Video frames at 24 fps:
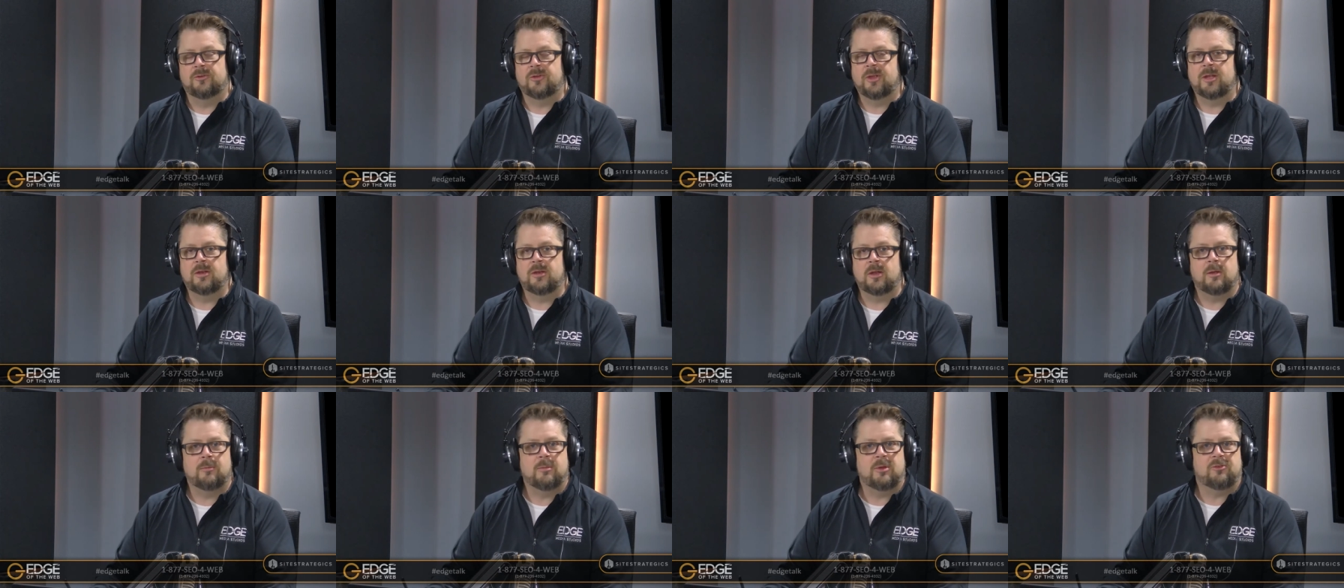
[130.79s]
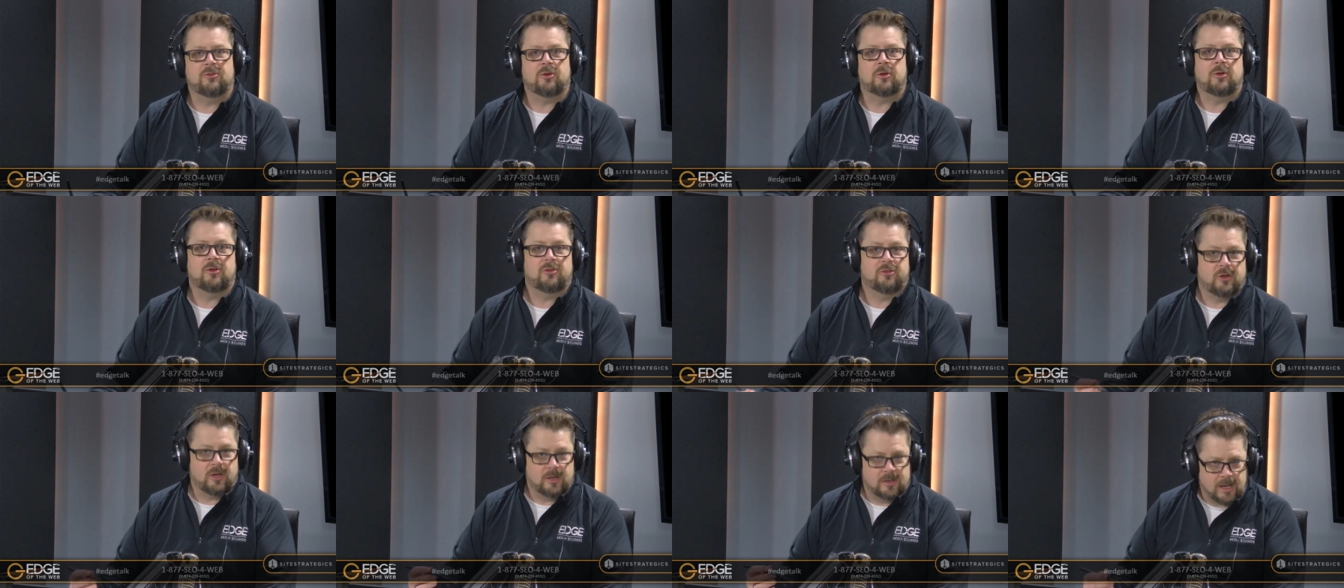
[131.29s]
and be sure to
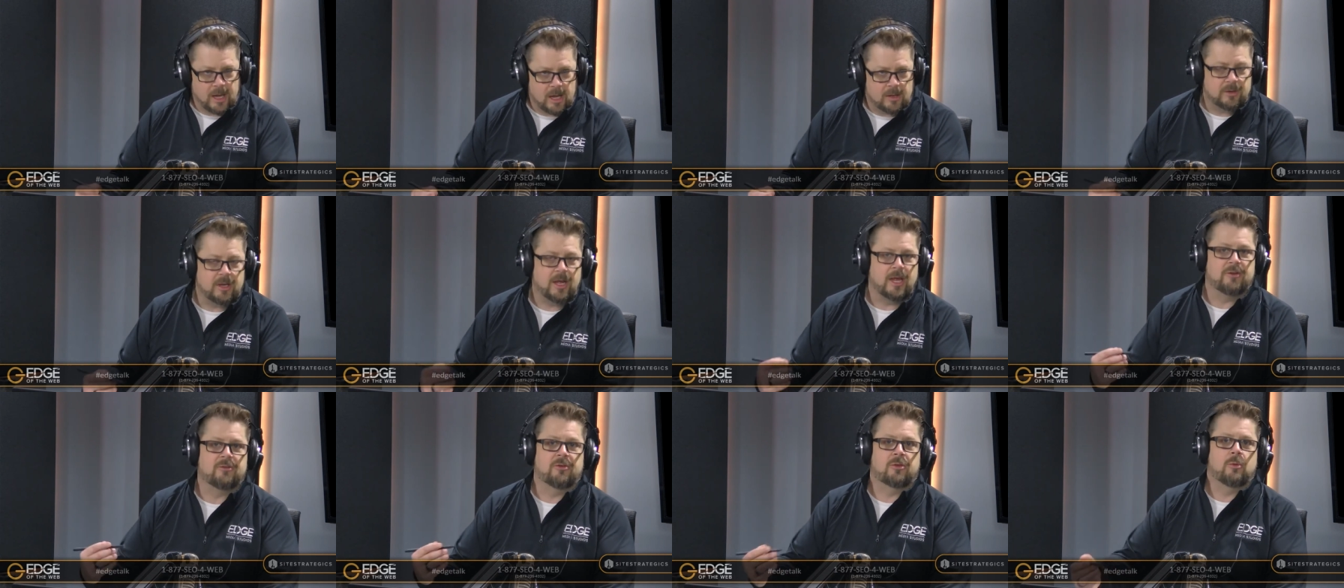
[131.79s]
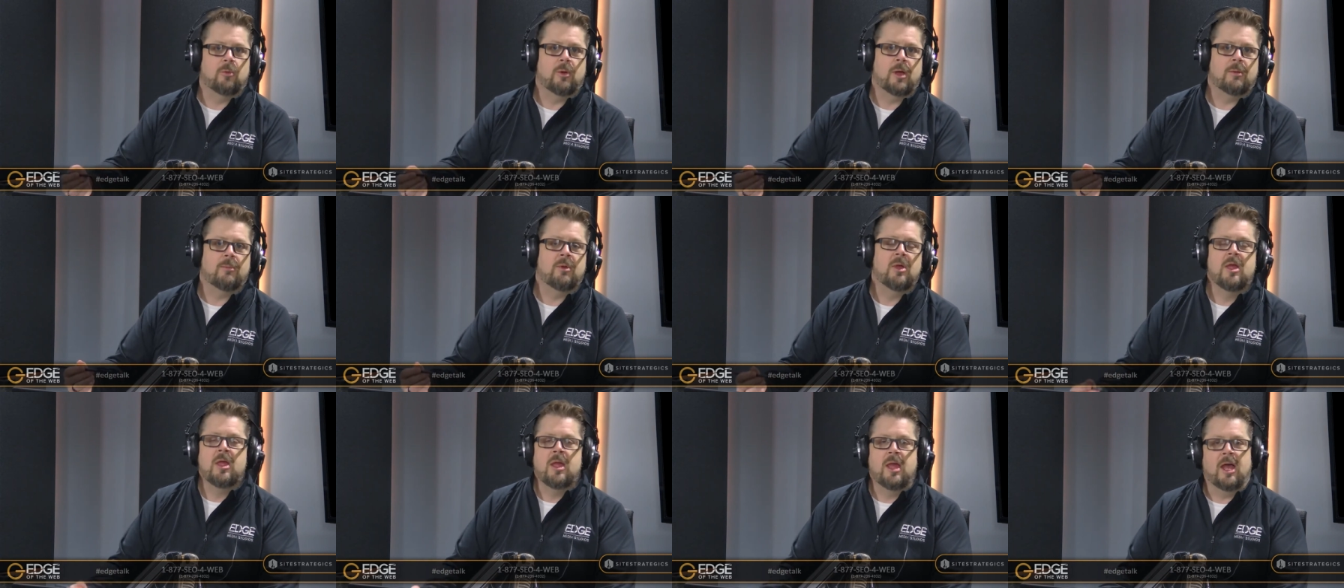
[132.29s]
check out Edge of the
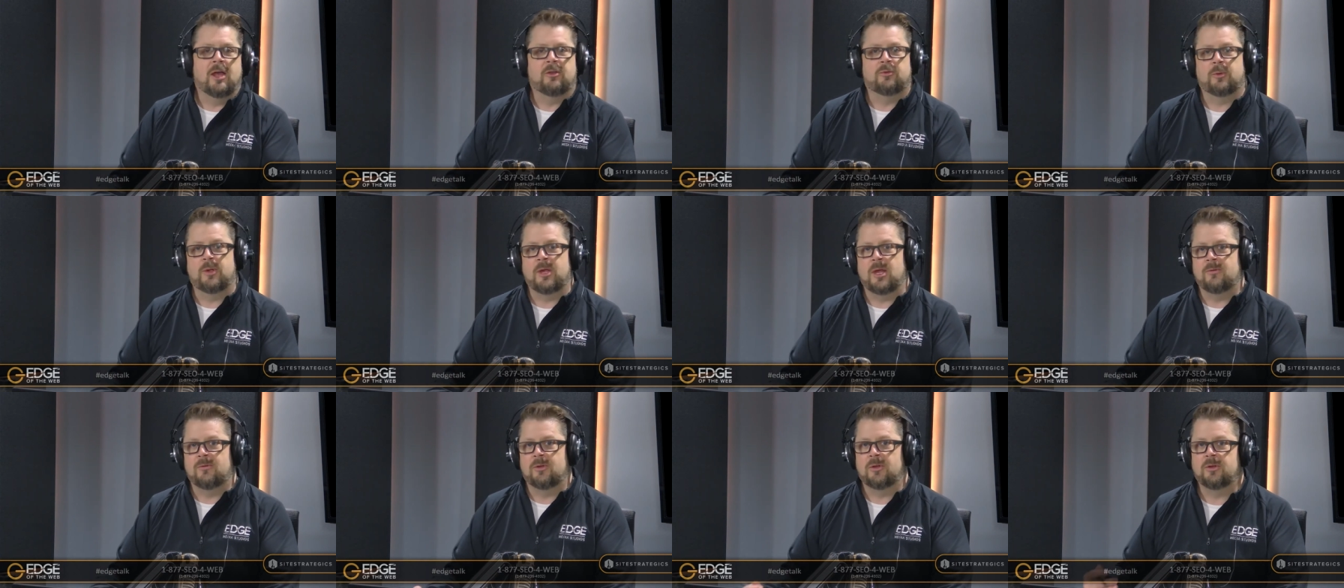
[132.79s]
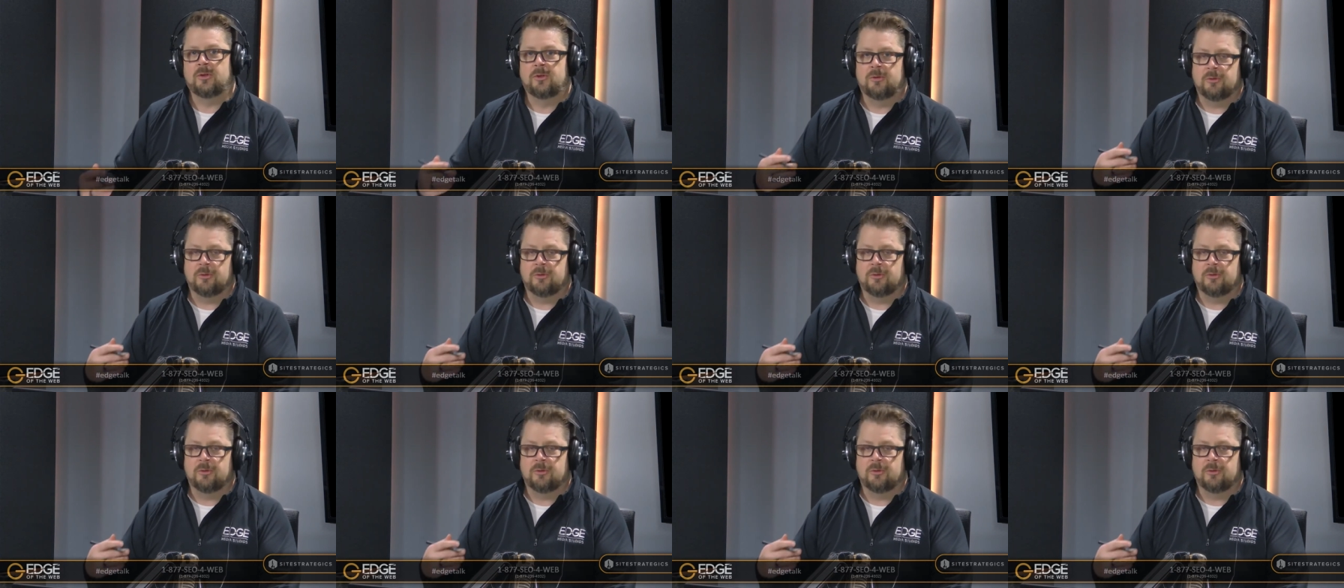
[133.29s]
Web as we have a